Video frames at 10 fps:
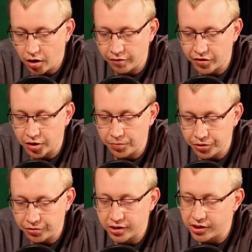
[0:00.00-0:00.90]
of the
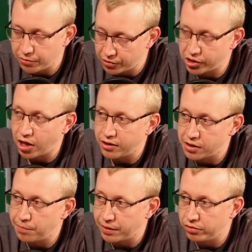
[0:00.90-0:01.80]
community that was starting
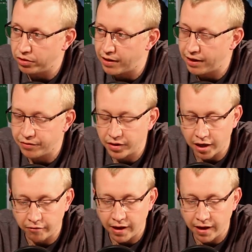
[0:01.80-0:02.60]
to build around mm-hmm.